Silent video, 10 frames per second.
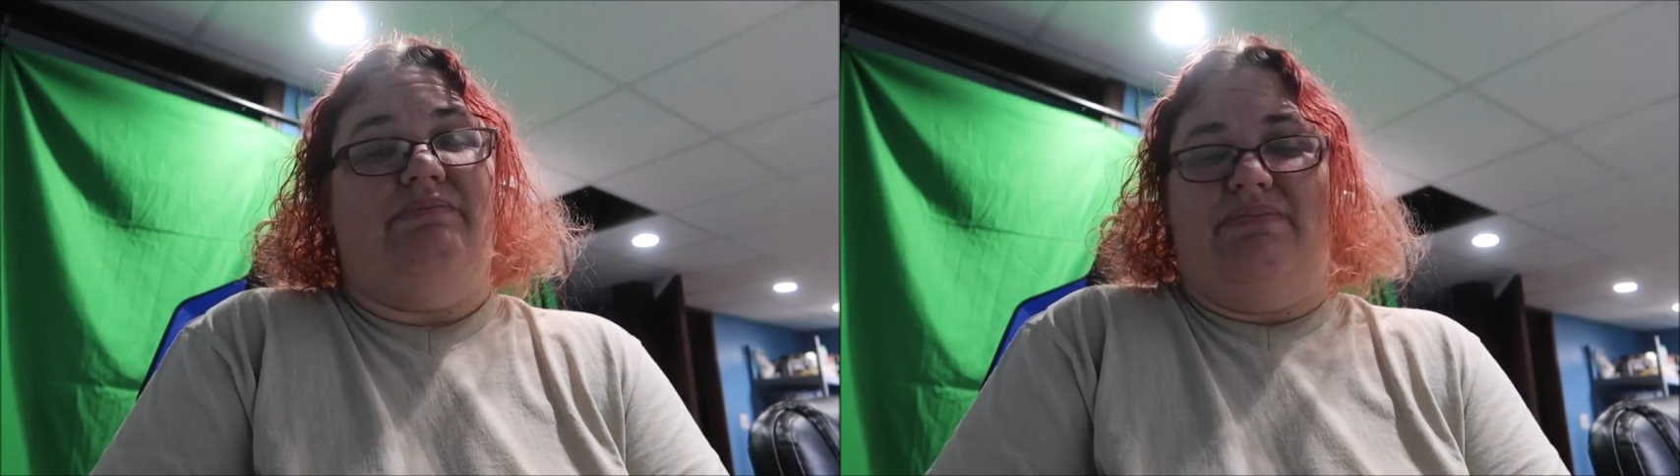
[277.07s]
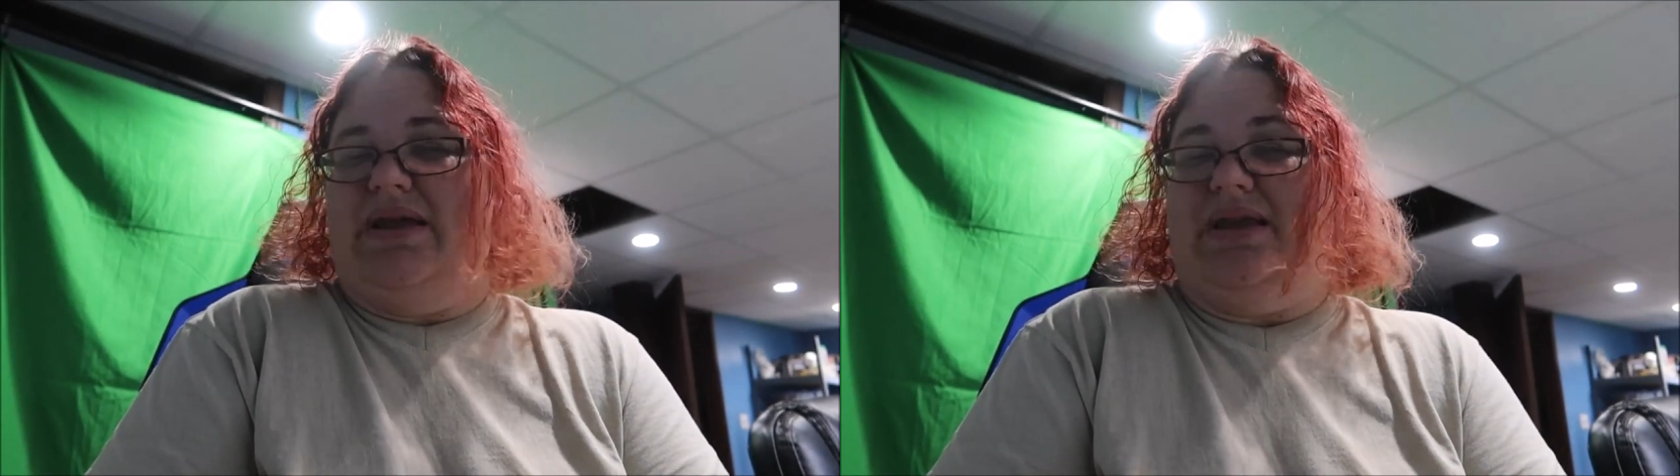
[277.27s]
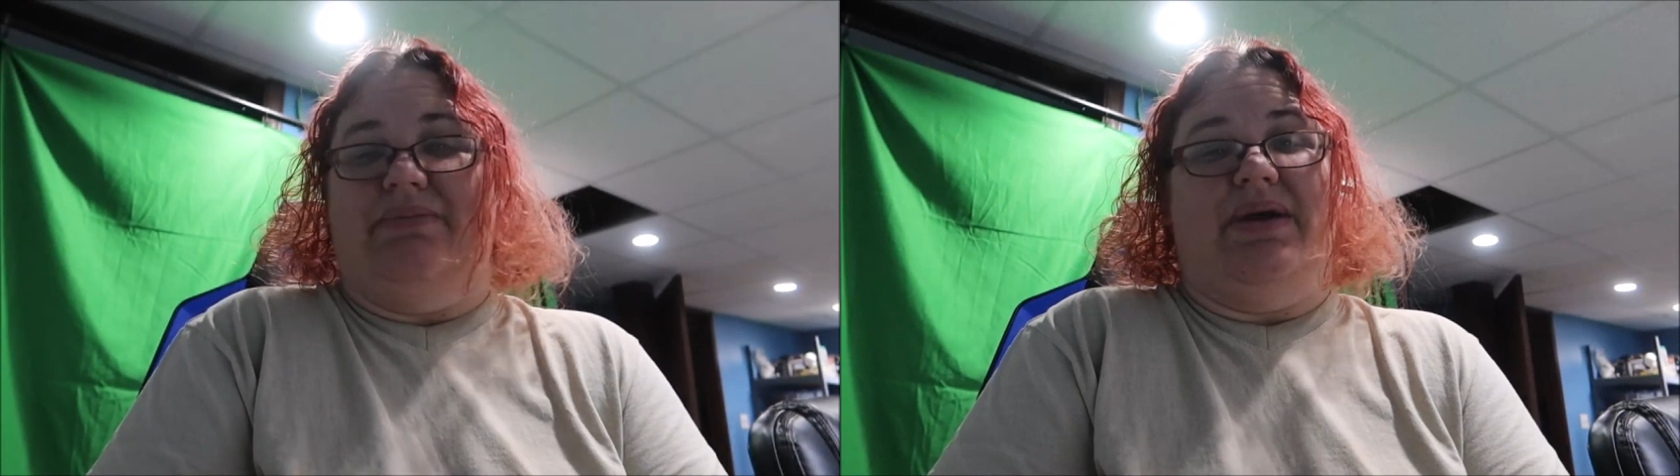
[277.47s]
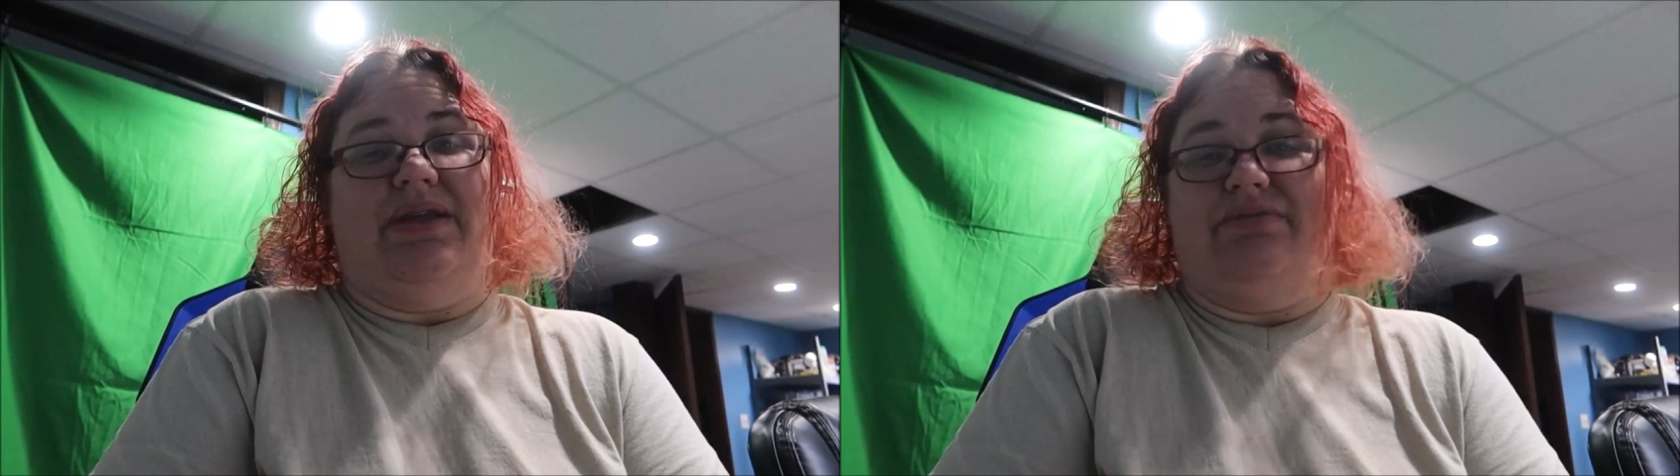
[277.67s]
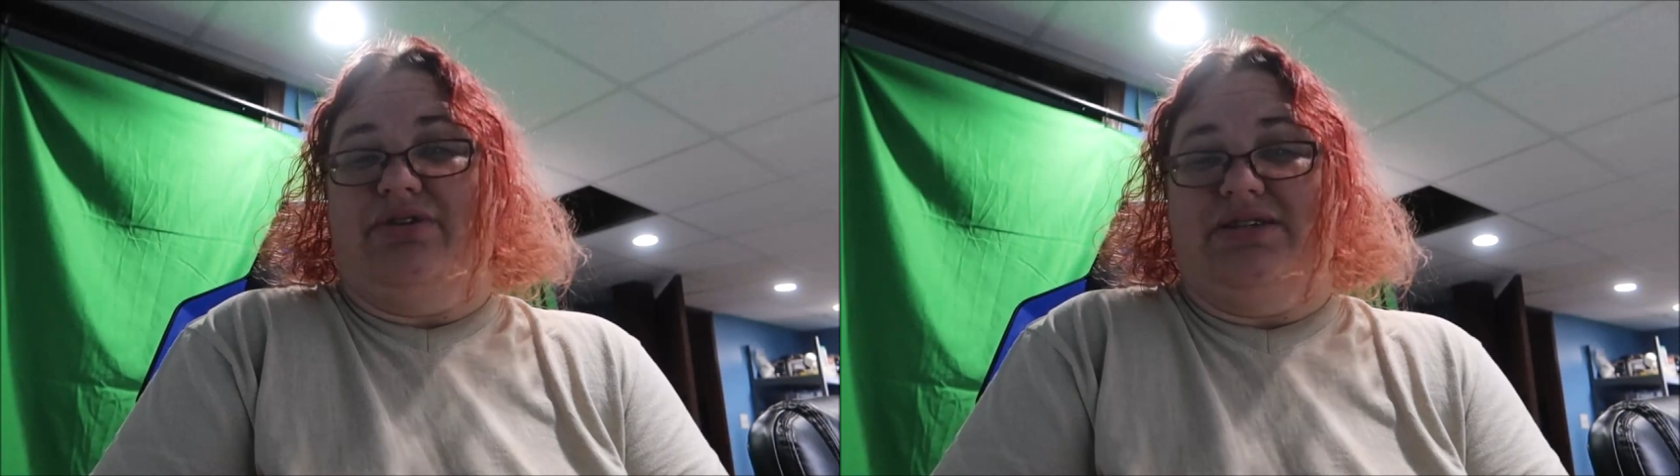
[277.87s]
Many,
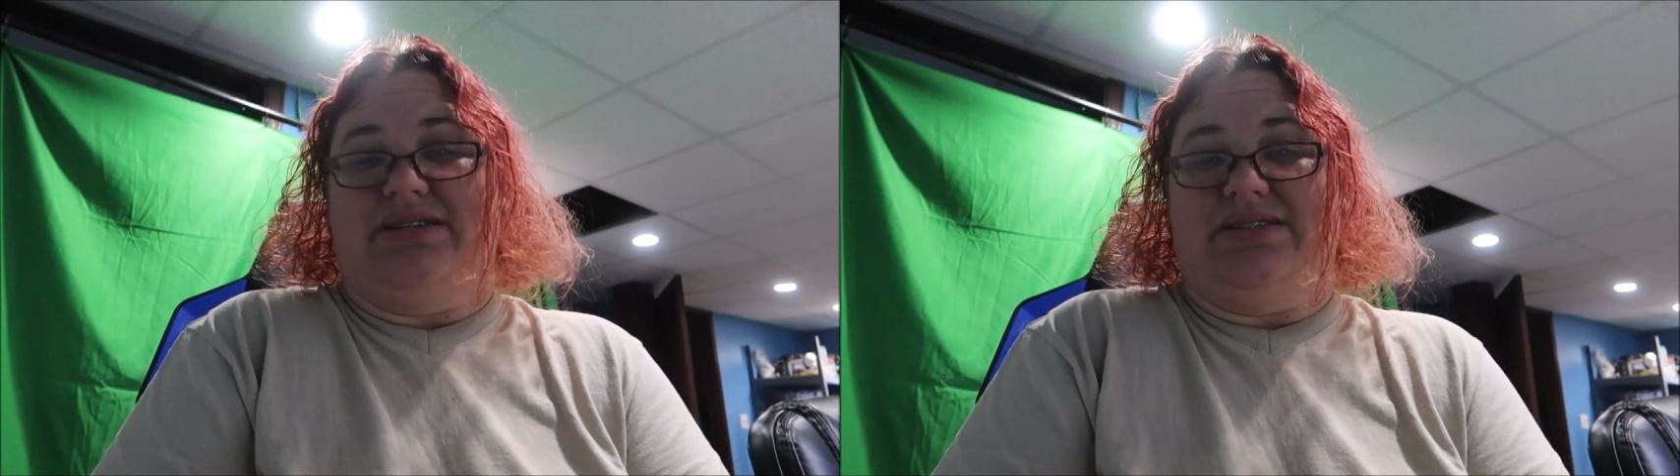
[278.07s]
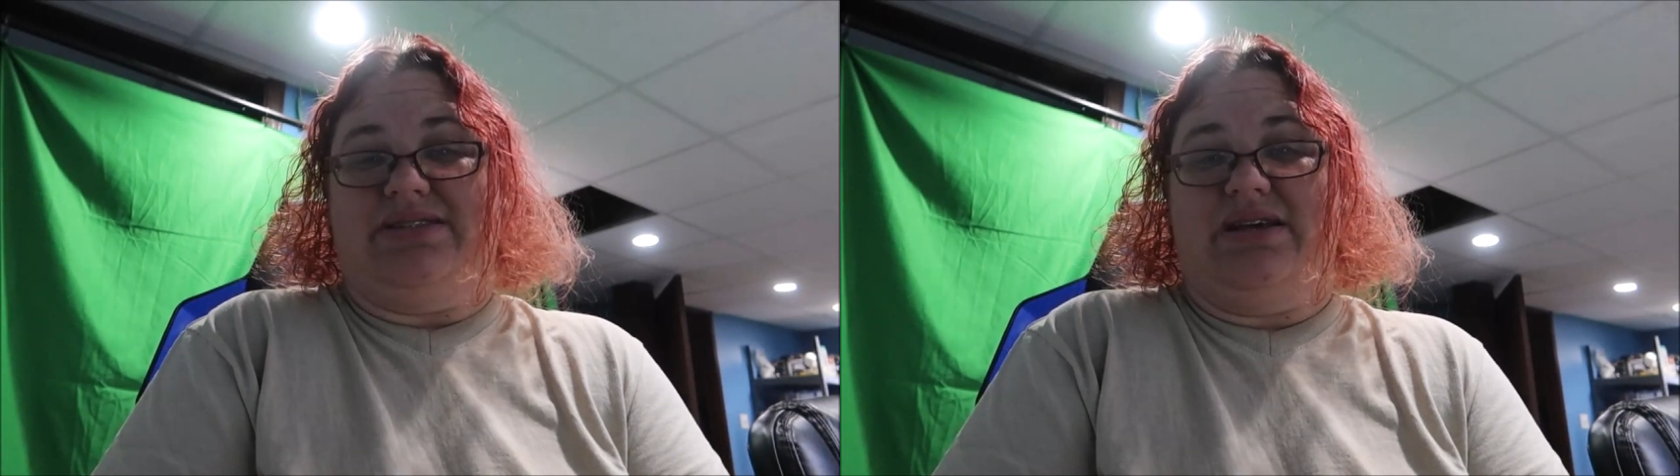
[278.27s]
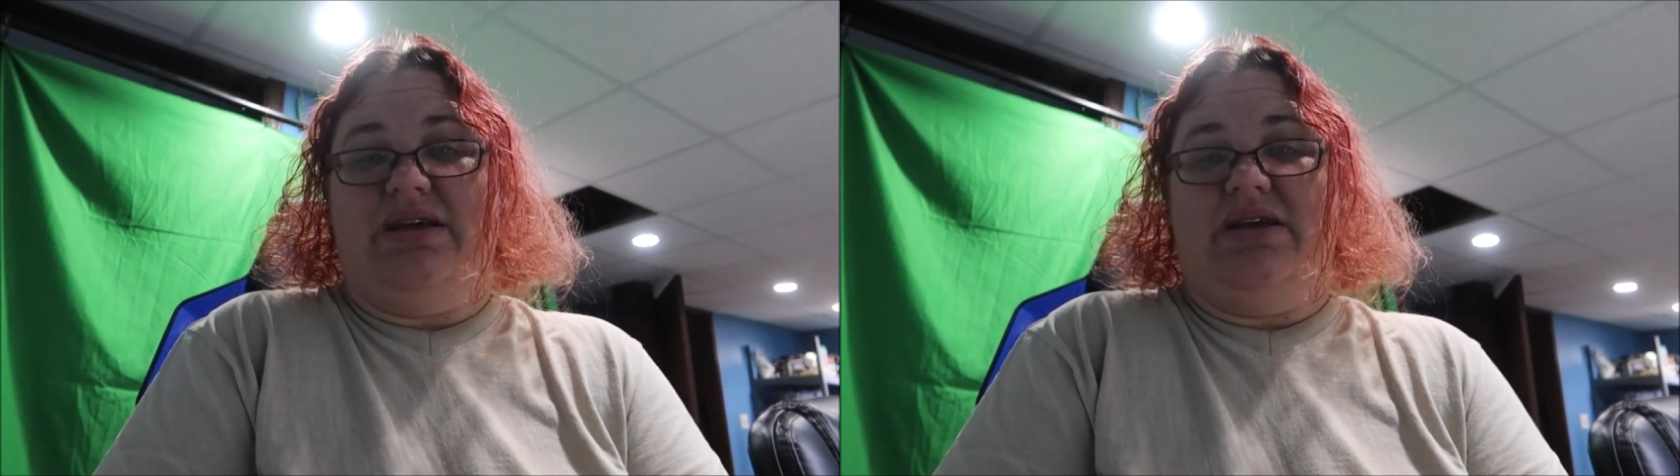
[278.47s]
many reasons.